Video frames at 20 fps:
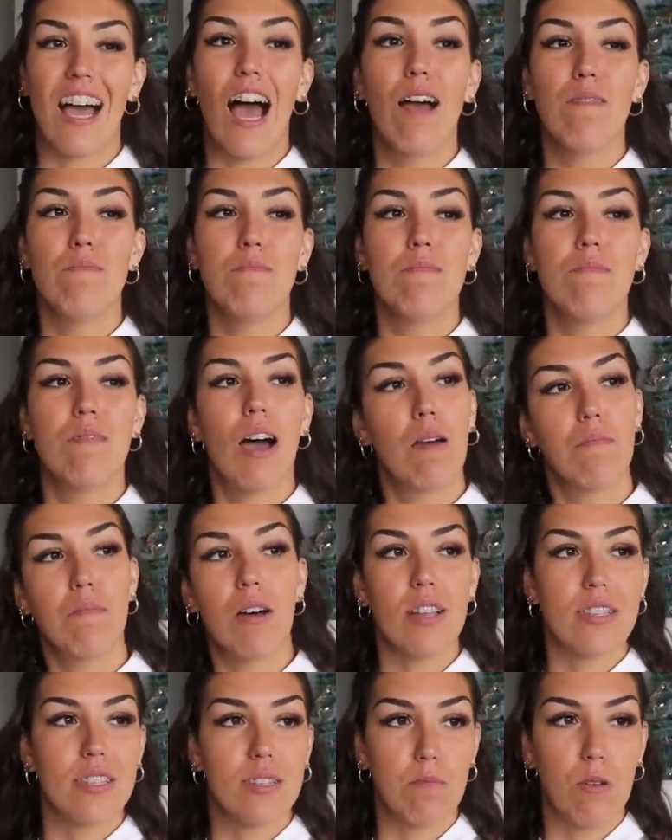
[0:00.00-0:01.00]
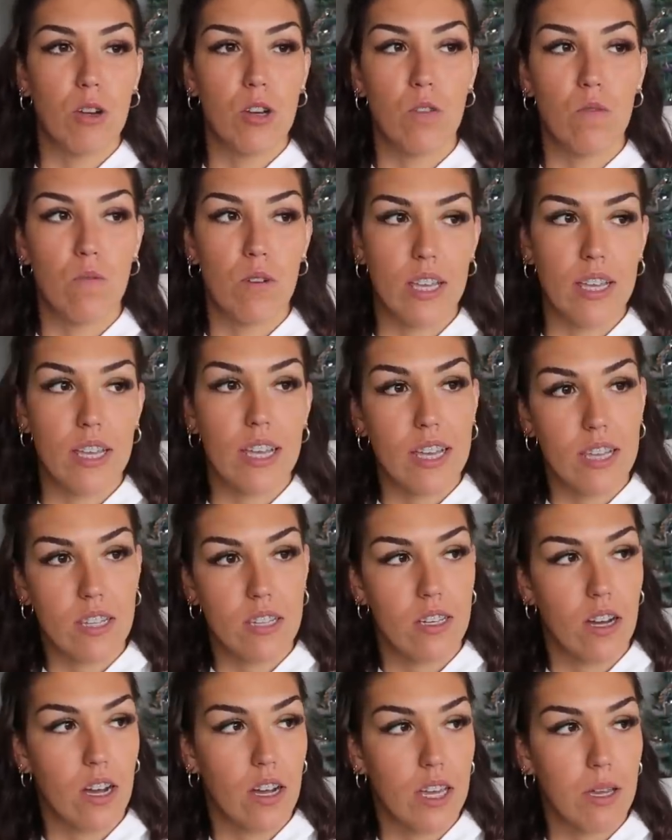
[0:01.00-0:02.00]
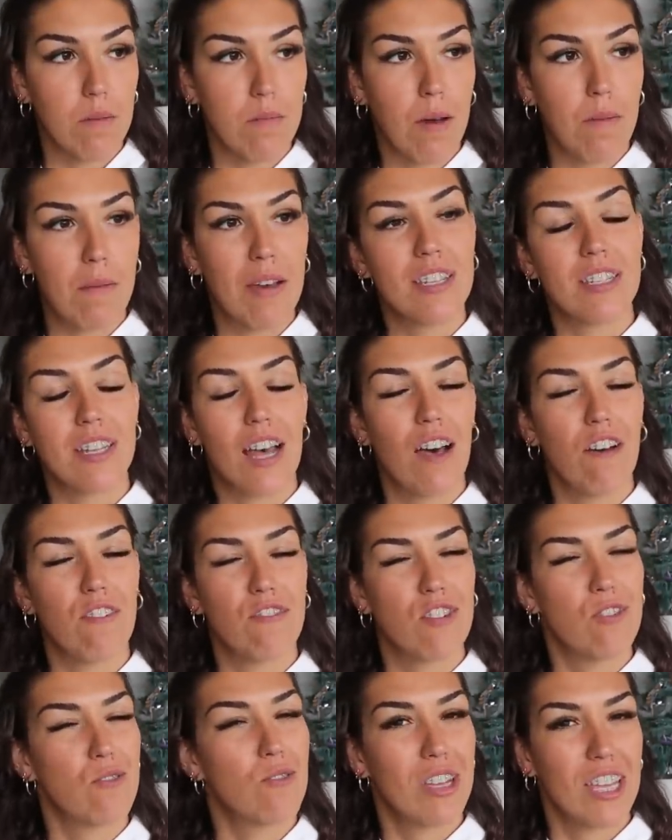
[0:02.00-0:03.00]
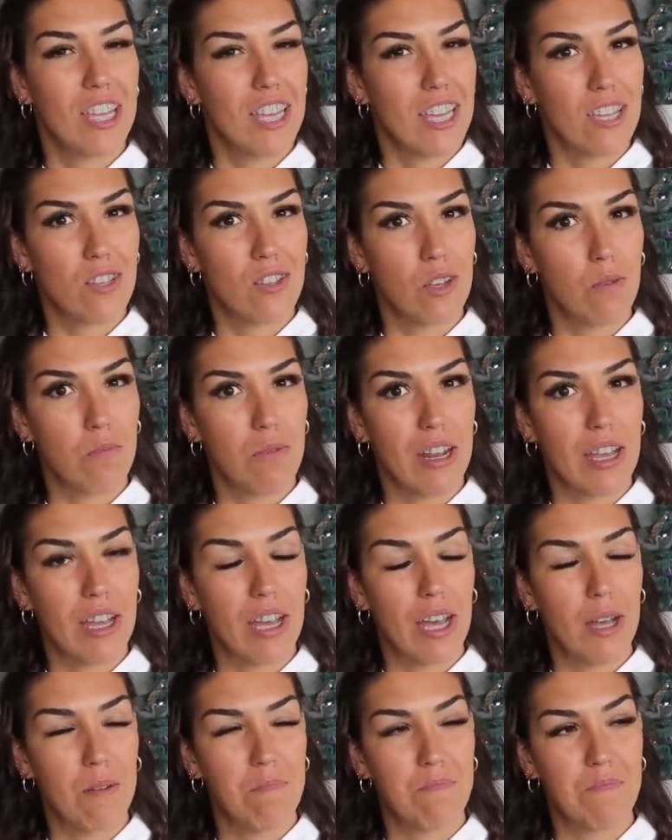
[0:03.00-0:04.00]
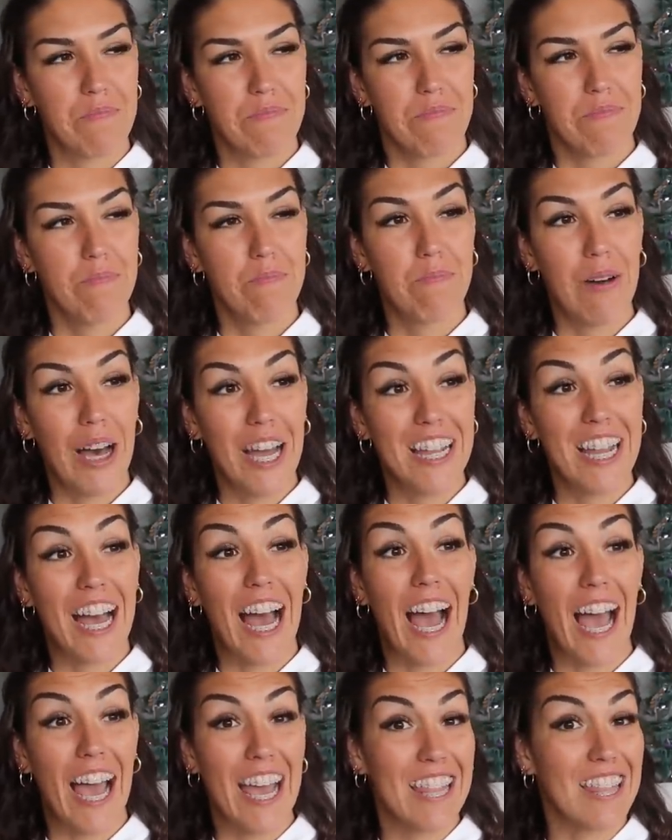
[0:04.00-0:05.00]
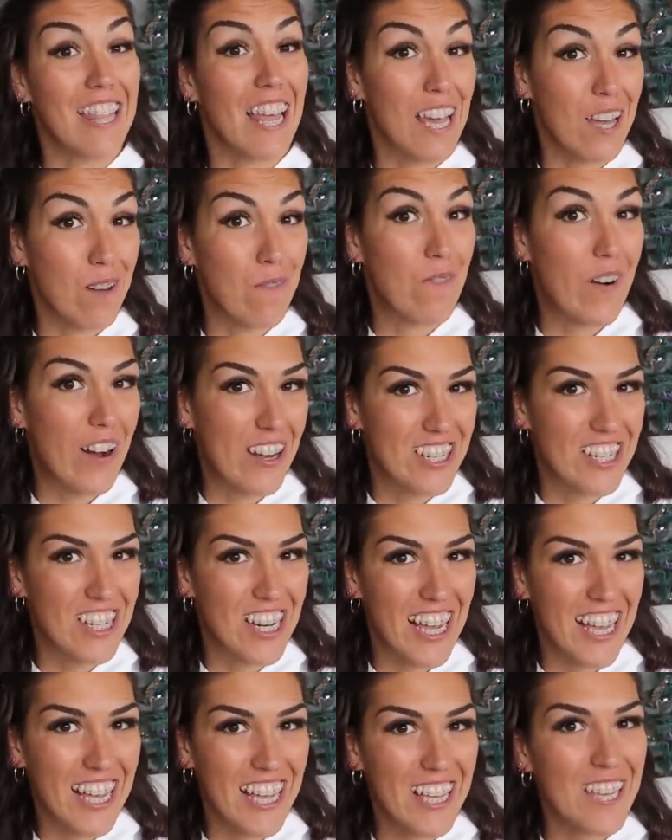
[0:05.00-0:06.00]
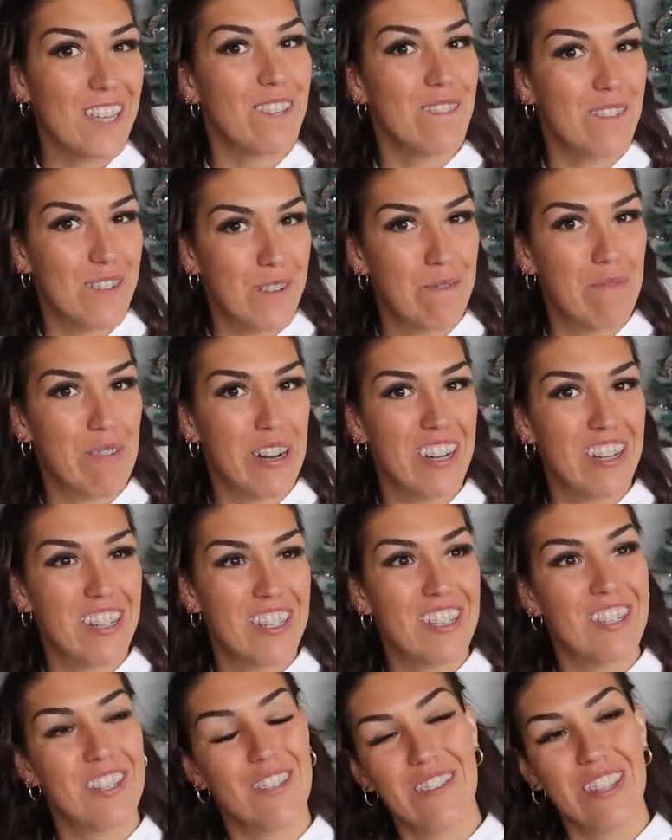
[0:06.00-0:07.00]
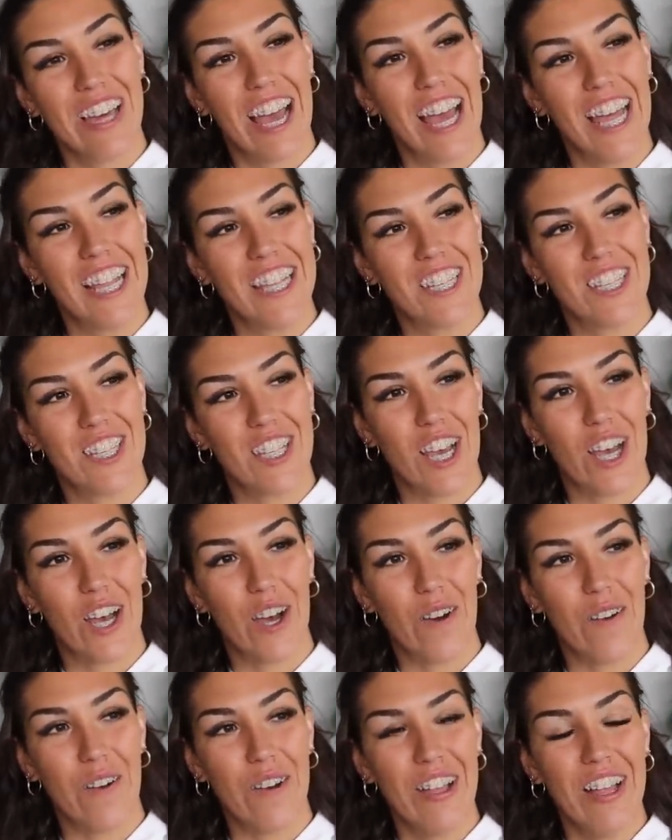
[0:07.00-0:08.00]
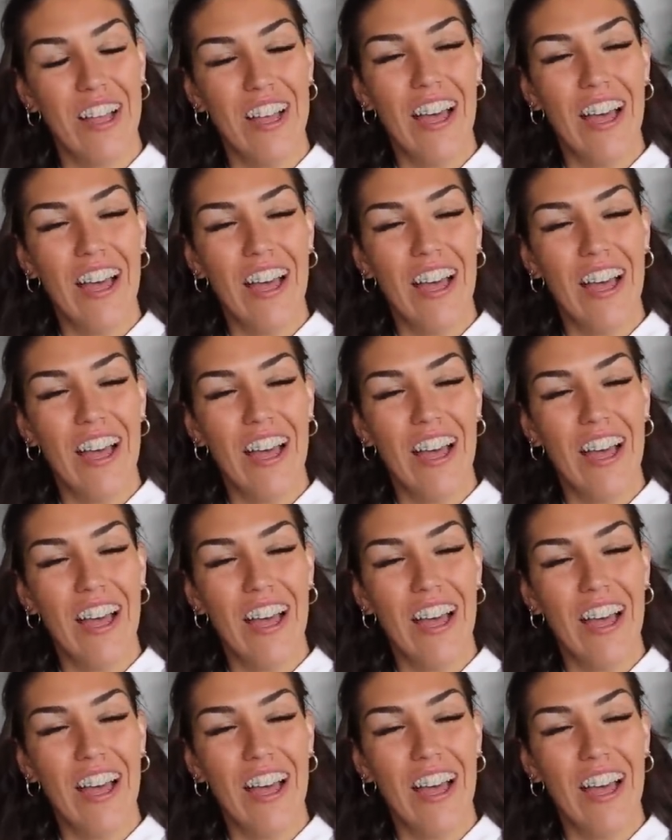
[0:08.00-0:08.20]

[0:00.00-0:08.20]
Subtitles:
I'm not someone who really likes talking about myself and really likes opening up, but I like watching YouTubers do that, so